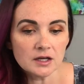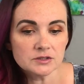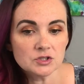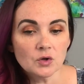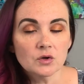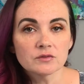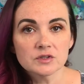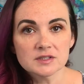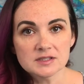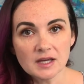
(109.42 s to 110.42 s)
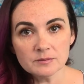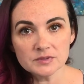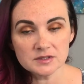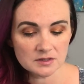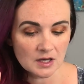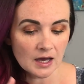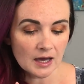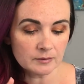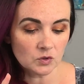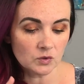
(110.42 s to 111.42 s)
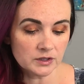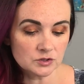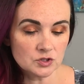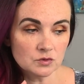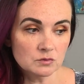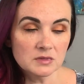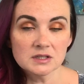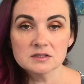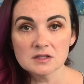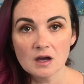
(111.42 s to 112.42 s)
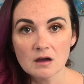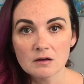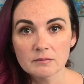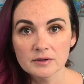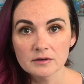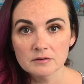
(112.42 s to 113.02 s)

To go over the steps, I'm going to mix up